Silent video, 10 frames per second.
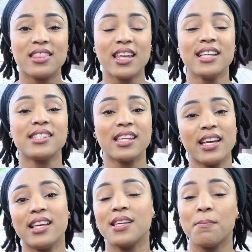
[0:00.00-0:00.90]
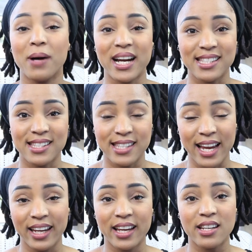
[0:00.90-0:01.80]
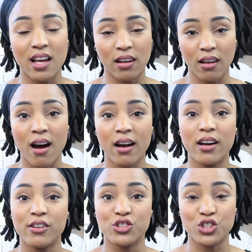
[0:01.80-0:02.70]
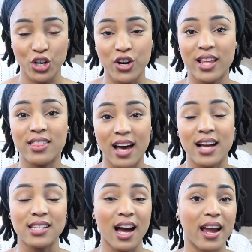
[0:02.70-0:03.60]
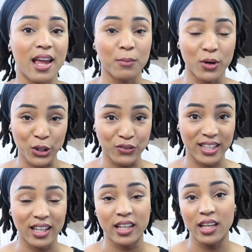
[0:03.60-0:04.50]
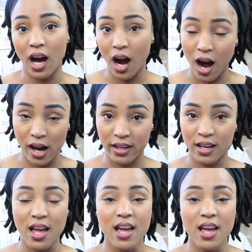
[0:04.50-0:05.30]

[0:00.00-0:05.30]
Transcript: this is my second lock journey that I am currently on.